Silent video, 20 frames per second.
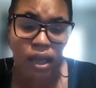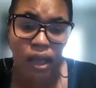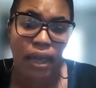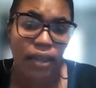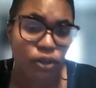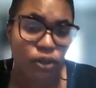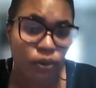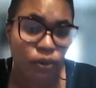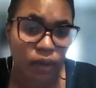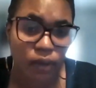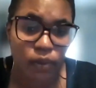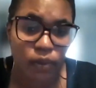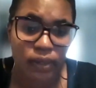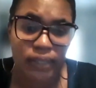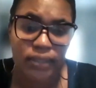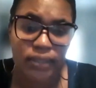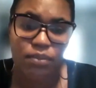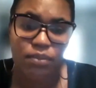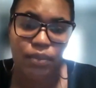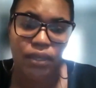I knew I
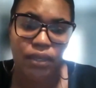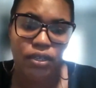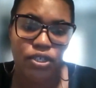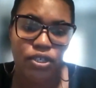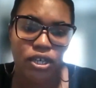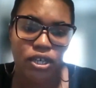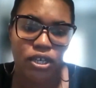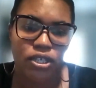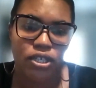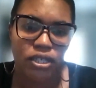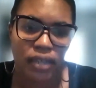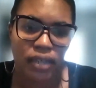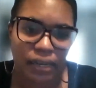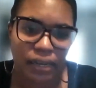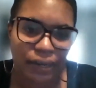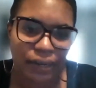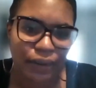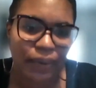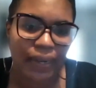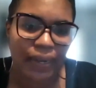wanted to be a judge and I
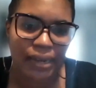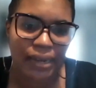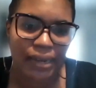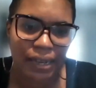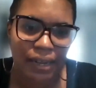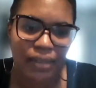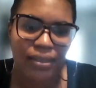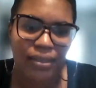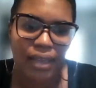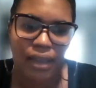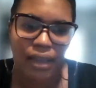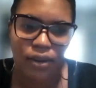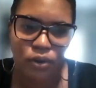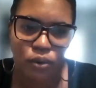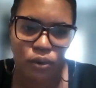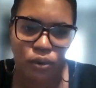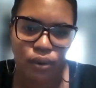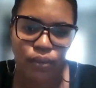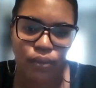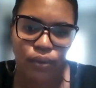knew I needed that
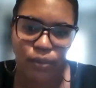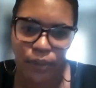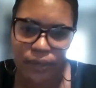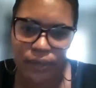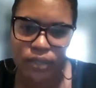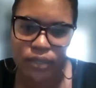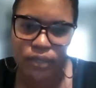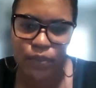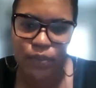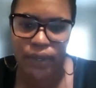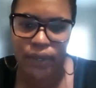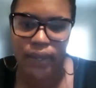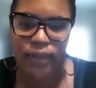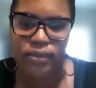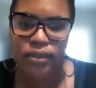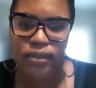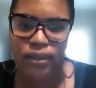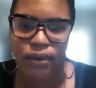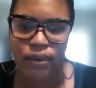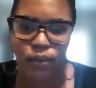courtroom
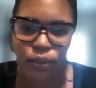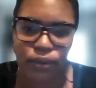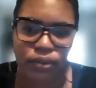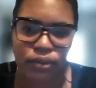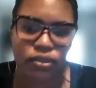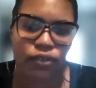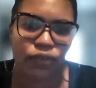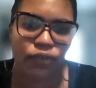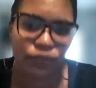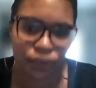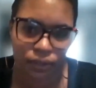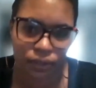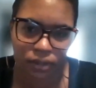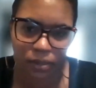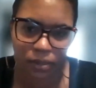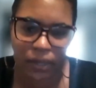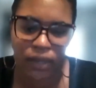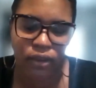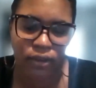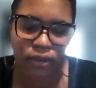experience in order to further
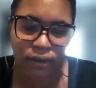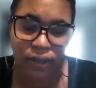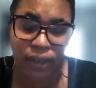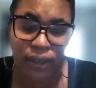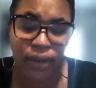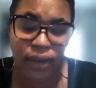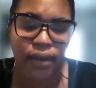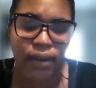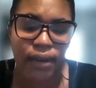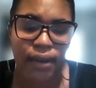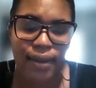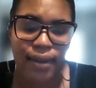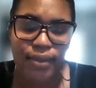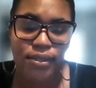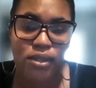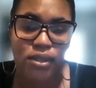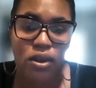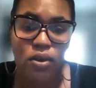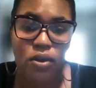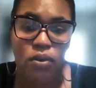my career.
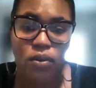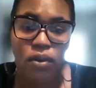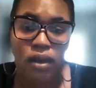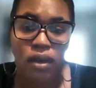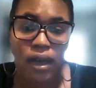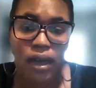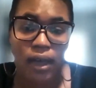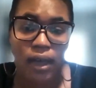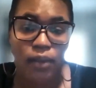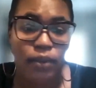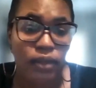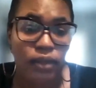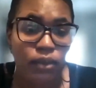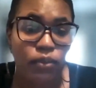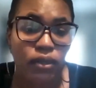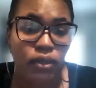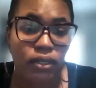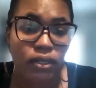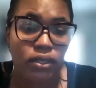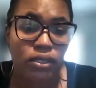So I really
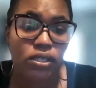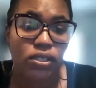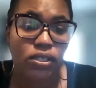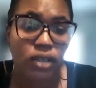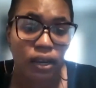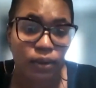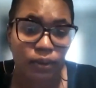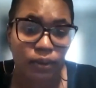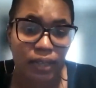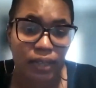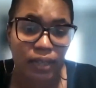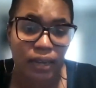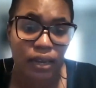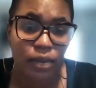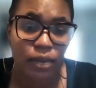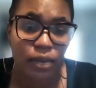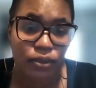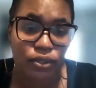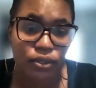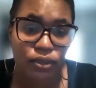wanted to start with that
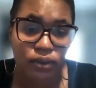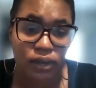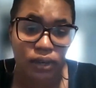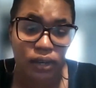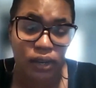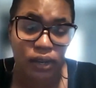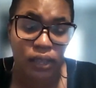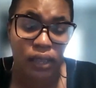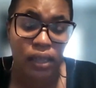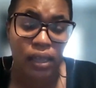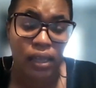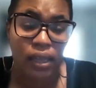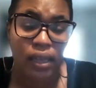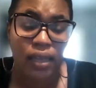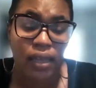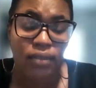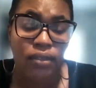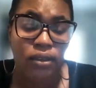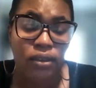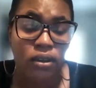opportunity.
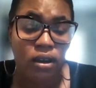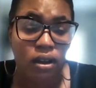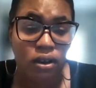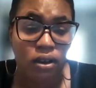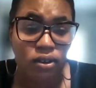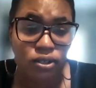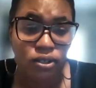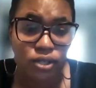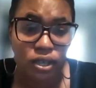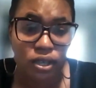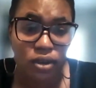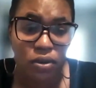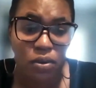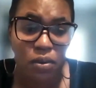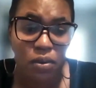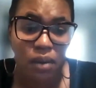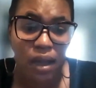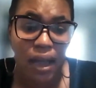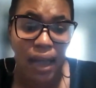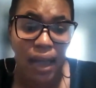And then
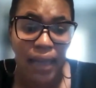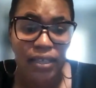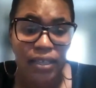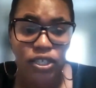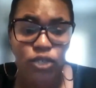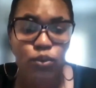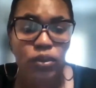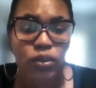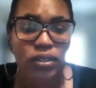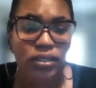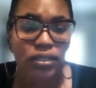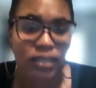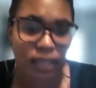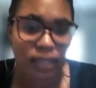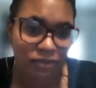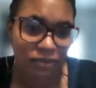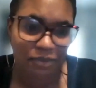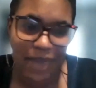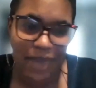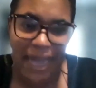also, I just wanted to
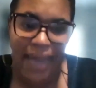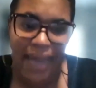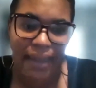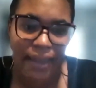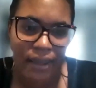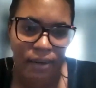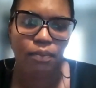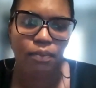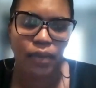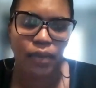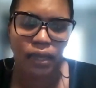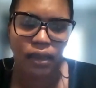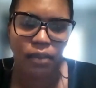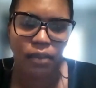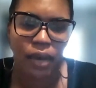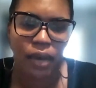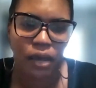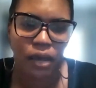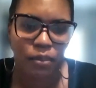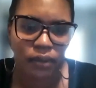give back. Being a
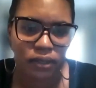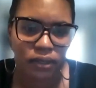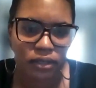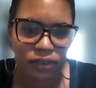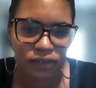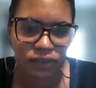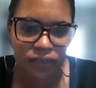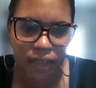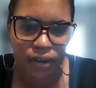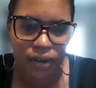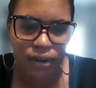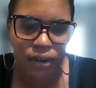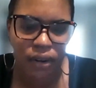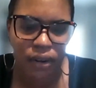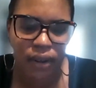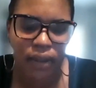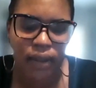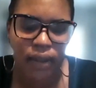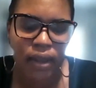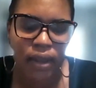public
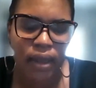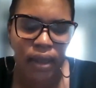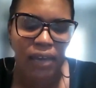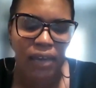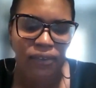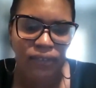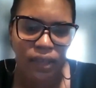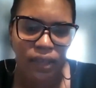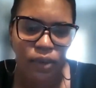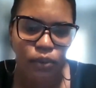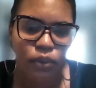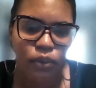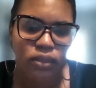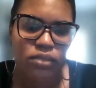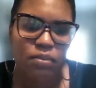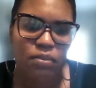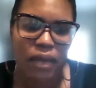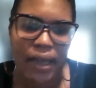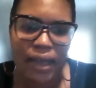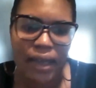defender, I felt
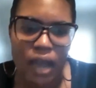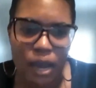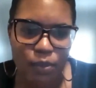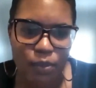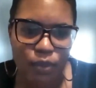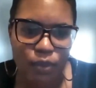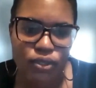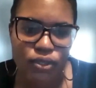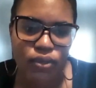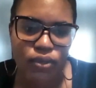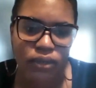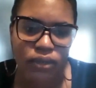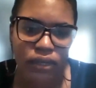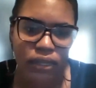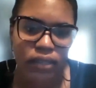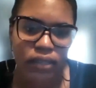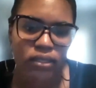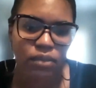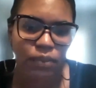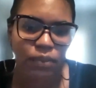was my
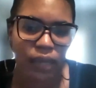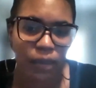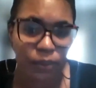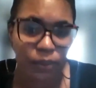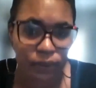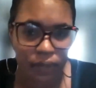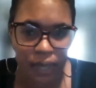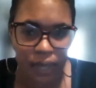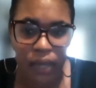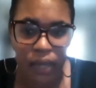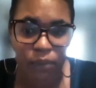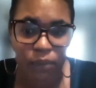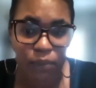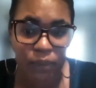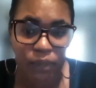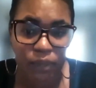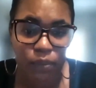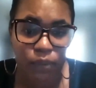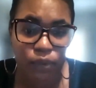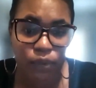opportunity to be able to help
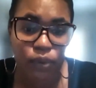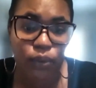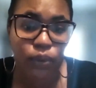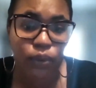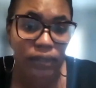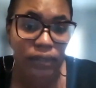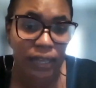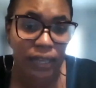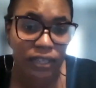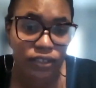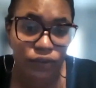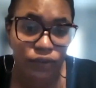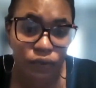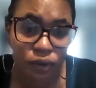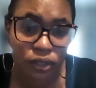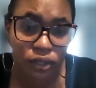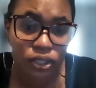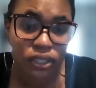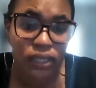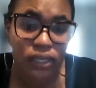people who were less
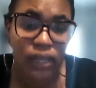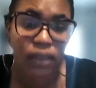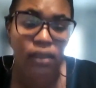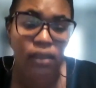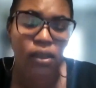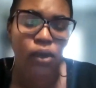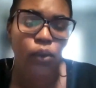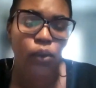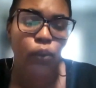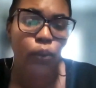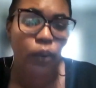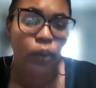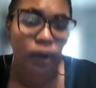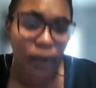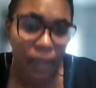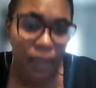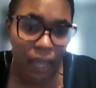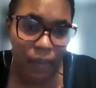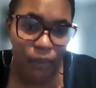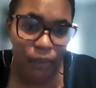fortunate,
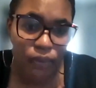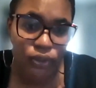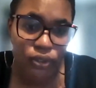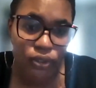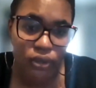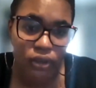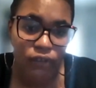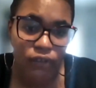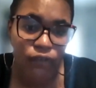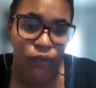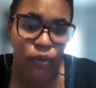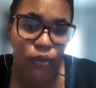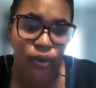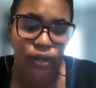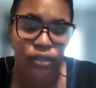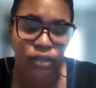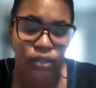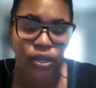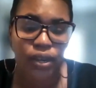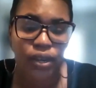weren't able to
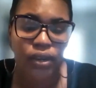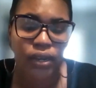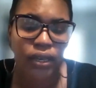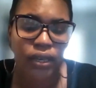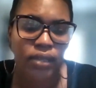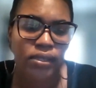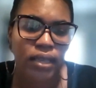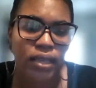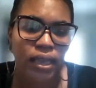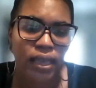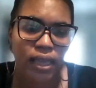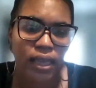afford attorneys,